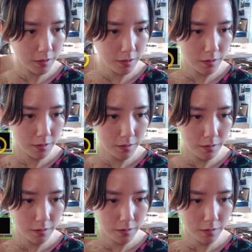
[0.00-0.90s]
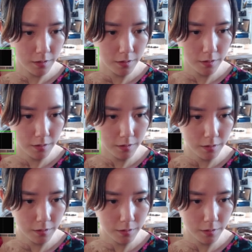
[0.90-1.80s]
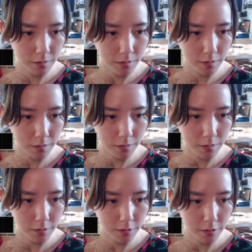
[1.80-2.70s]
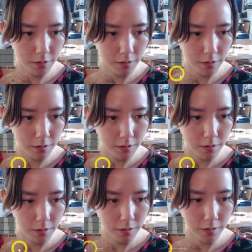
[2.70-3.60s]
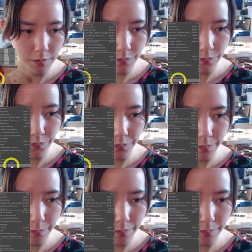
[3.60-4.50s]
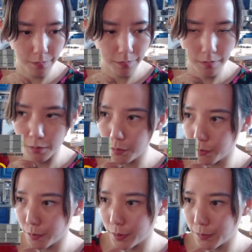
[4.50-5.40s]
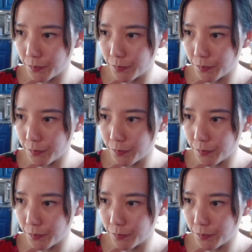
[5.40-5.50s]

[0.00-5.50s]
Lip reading: (silence)